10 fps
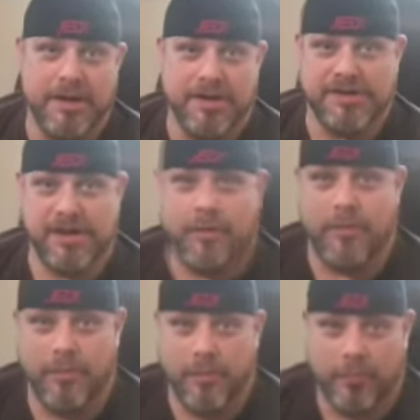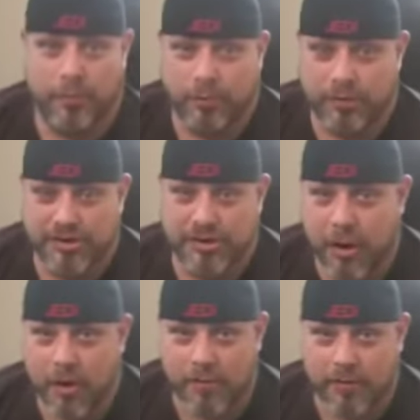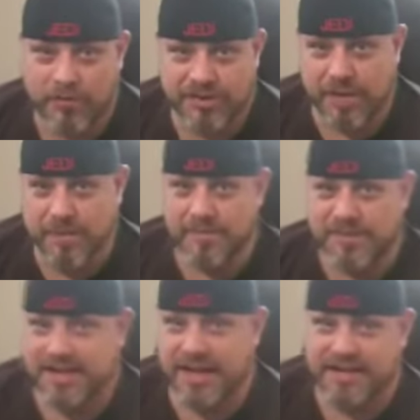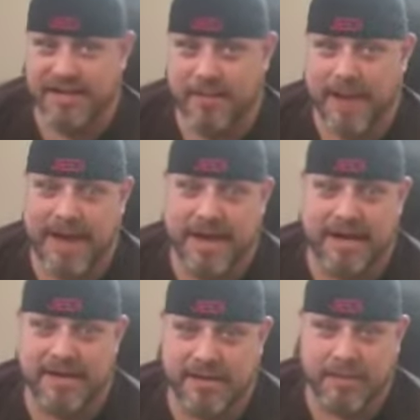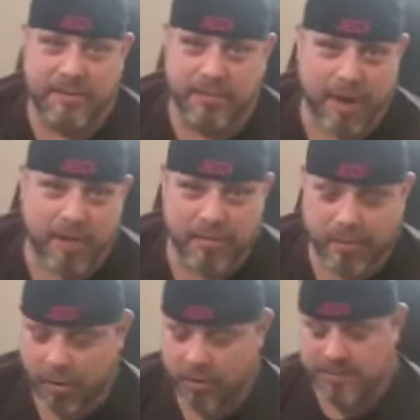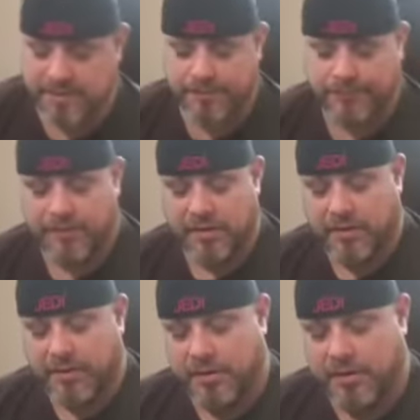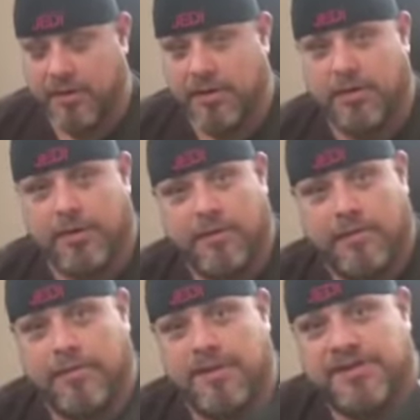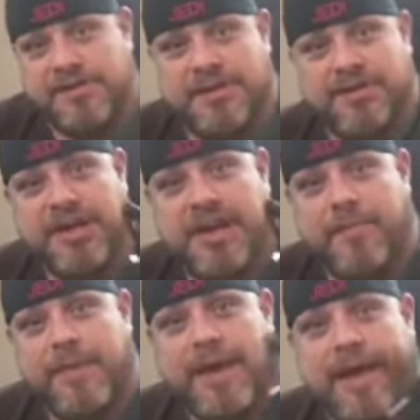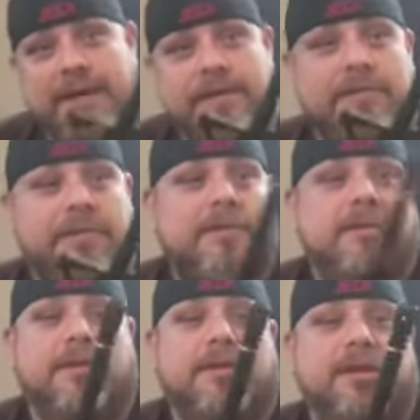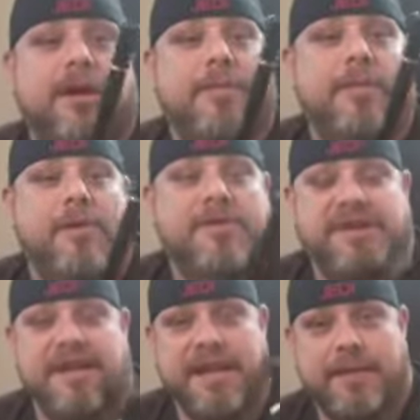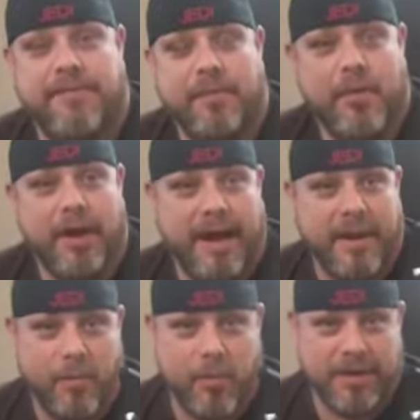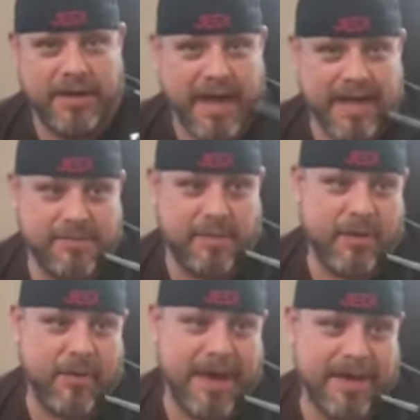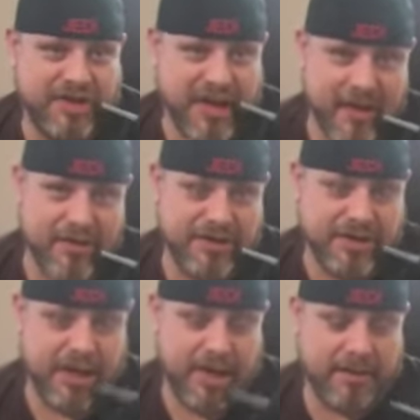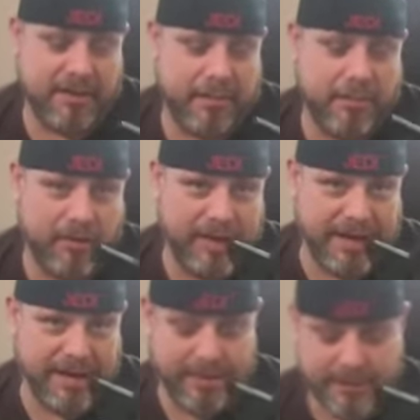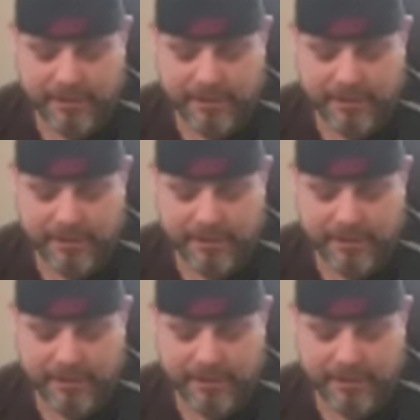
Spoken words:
So we'll just go over some of the mistakes I made and some of the problem parts. This is the GBB WOC M4A1 gas blowback challenge kit completed.